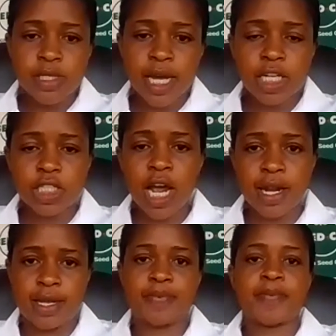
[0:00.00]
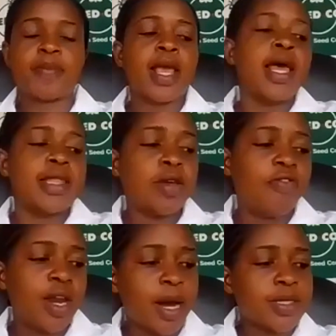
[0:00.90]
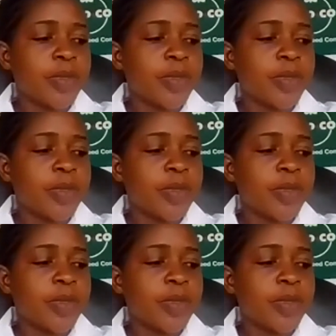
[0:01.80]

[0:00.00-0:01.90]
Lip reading: Shari. Thank you very much.